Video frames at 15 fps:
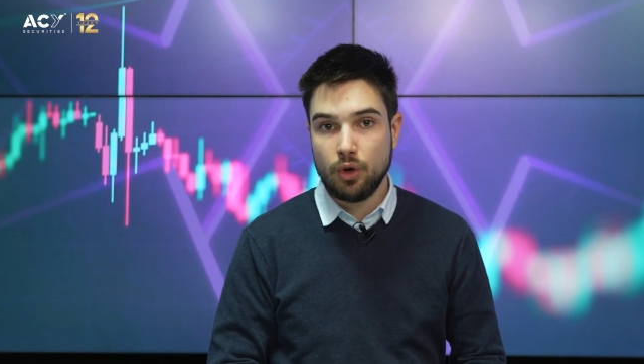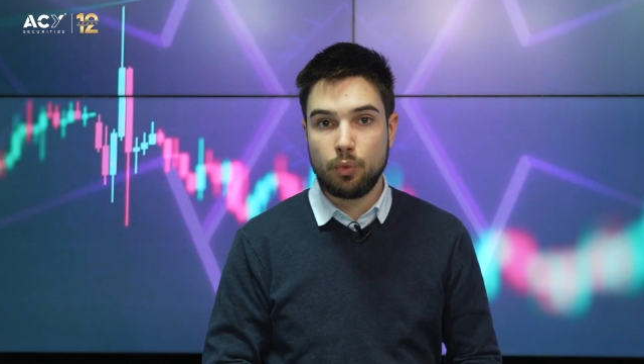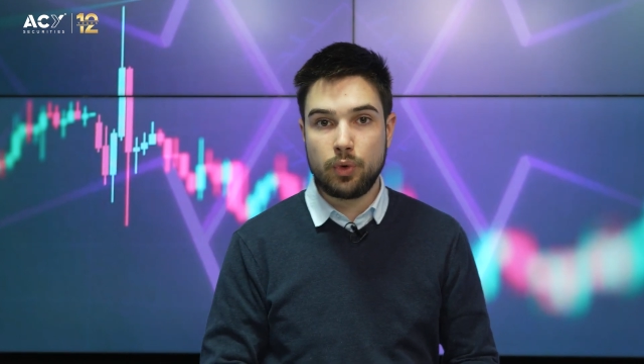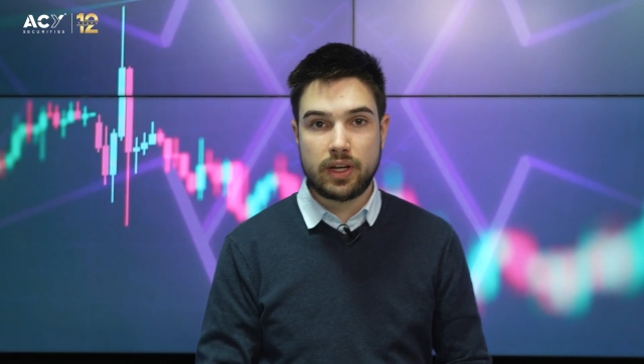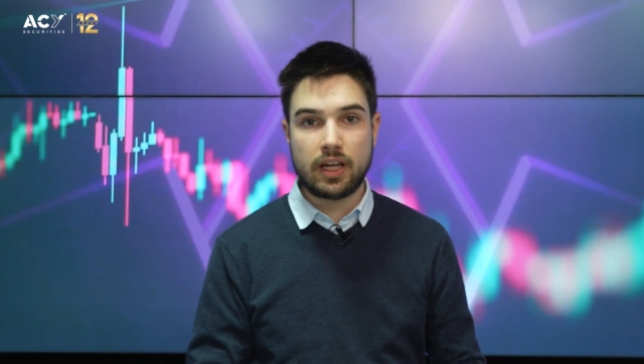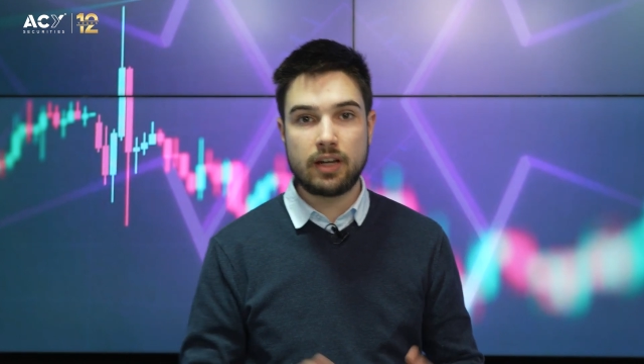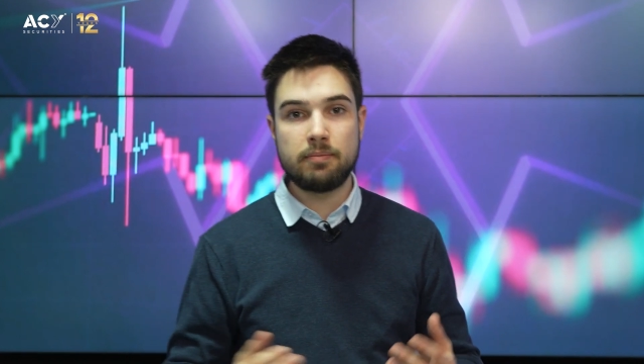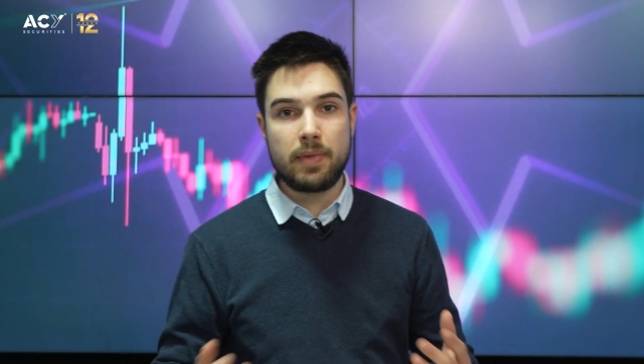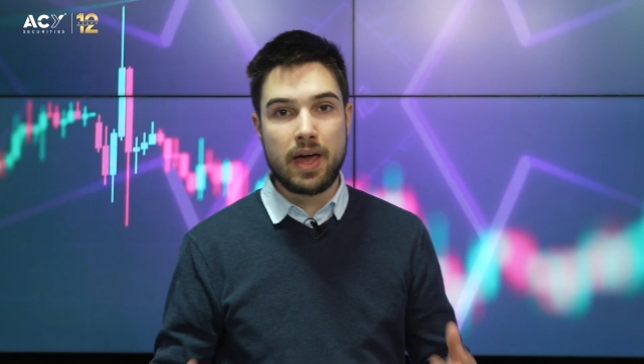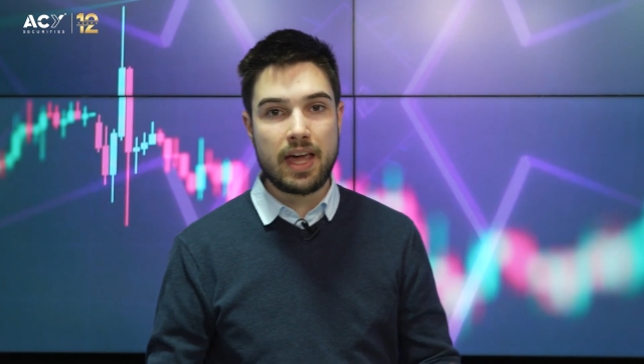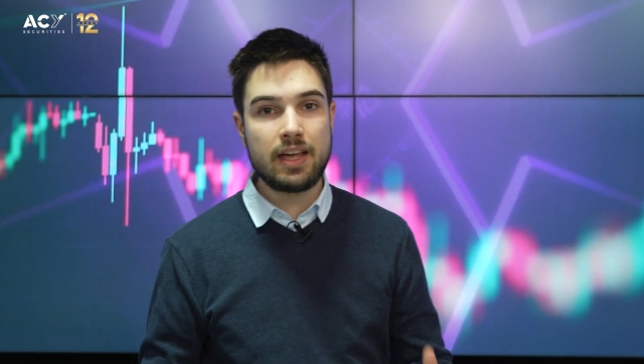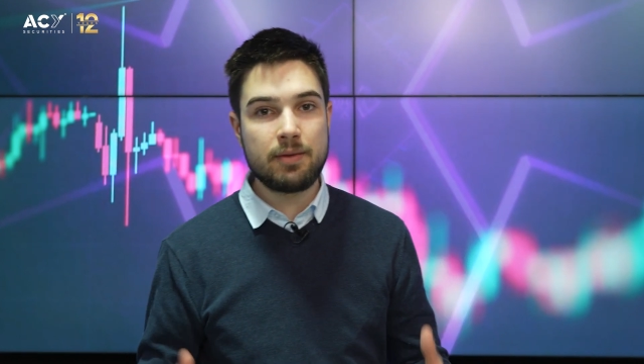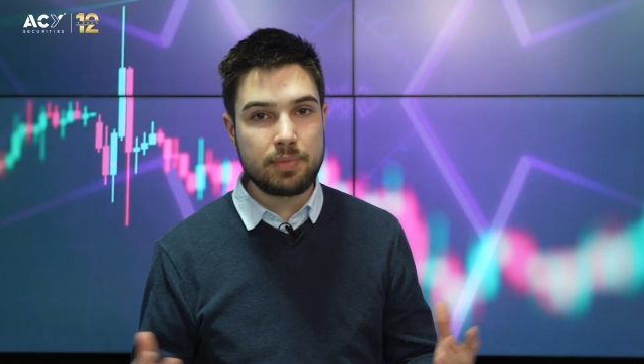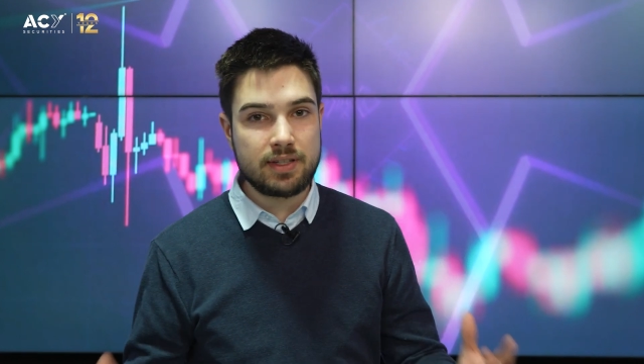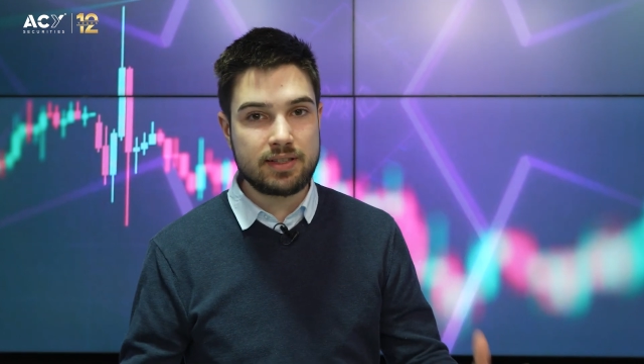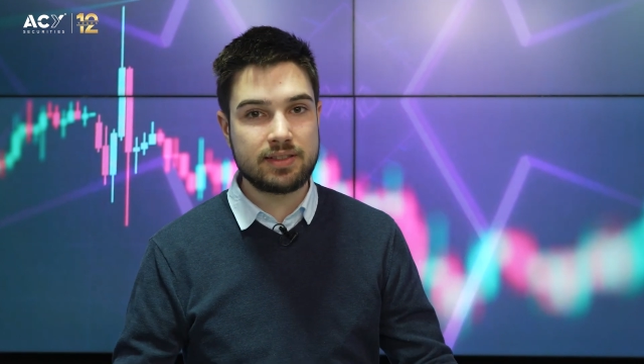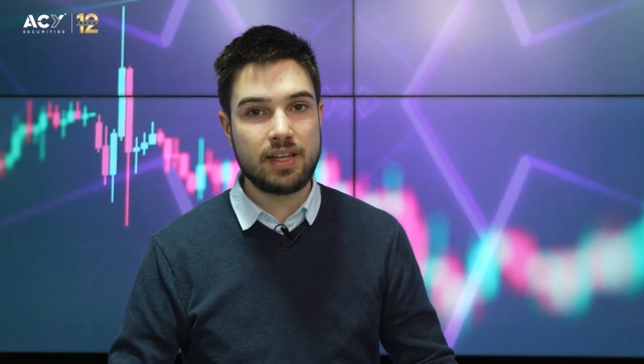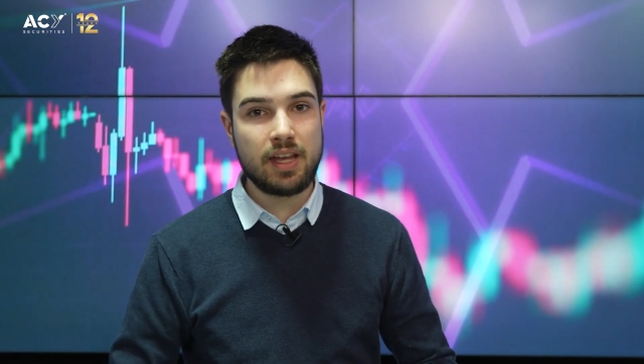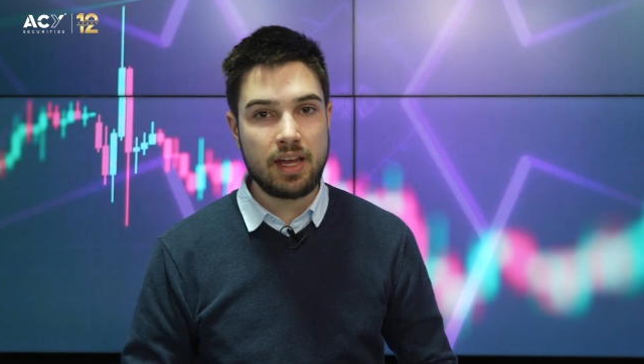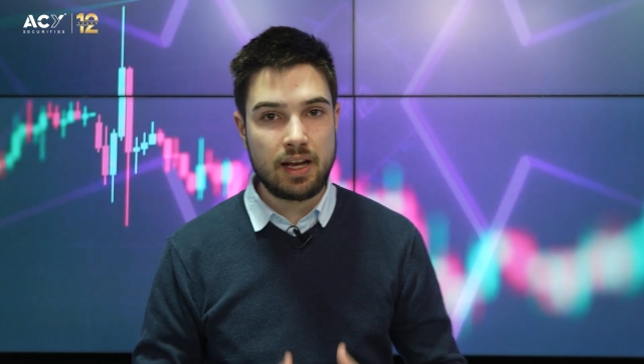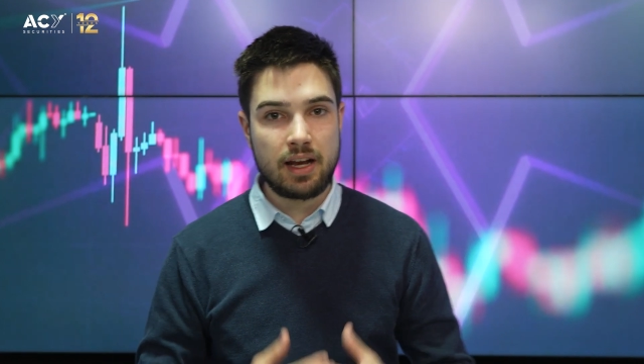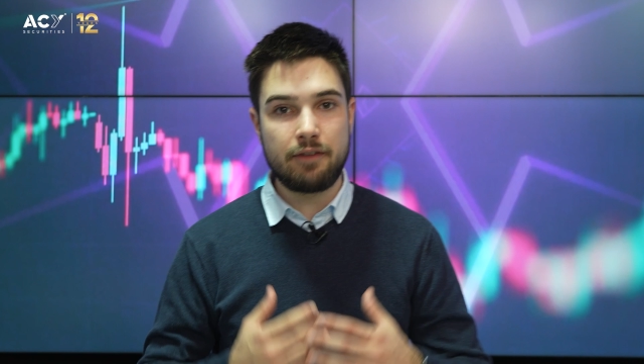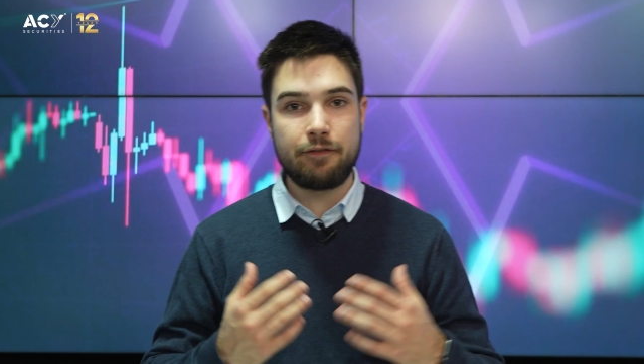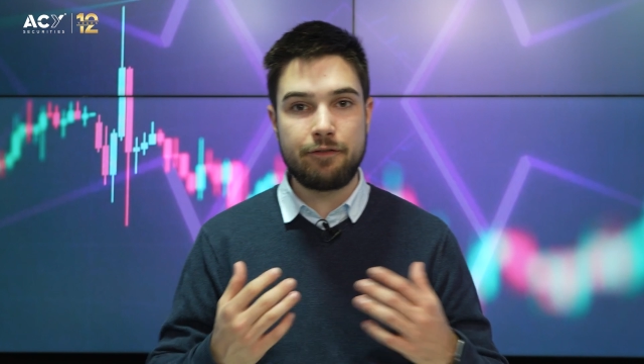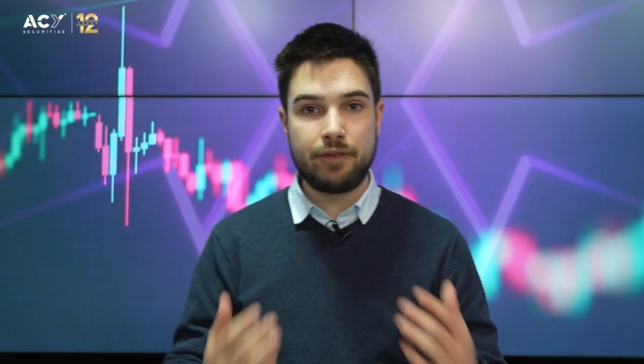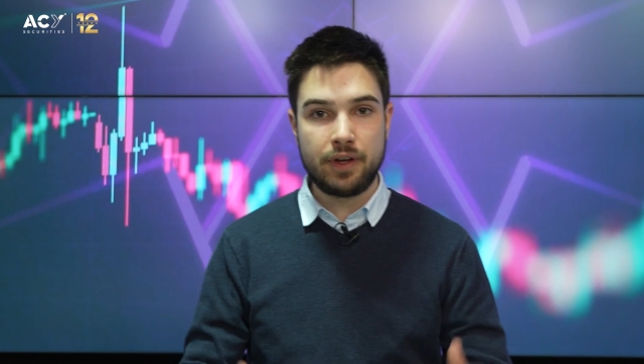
we can maybe see